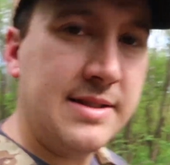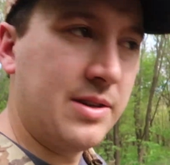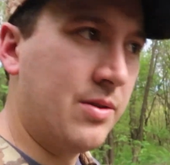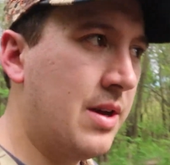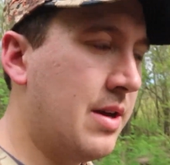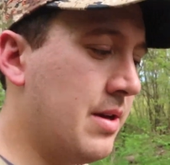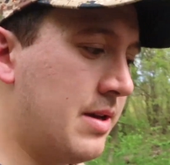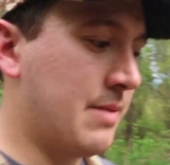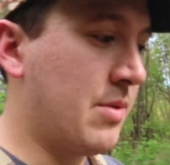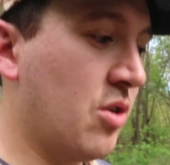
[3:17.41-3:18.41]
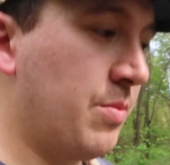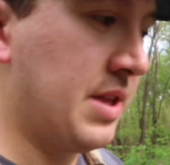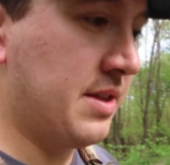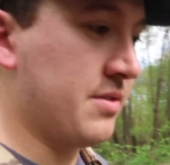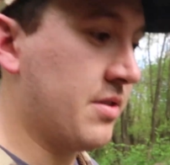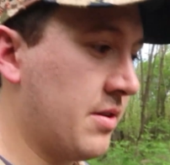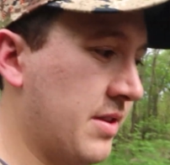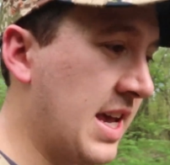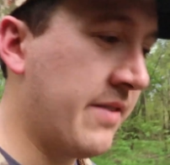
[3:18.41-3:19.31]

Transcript: so I'm hoping that the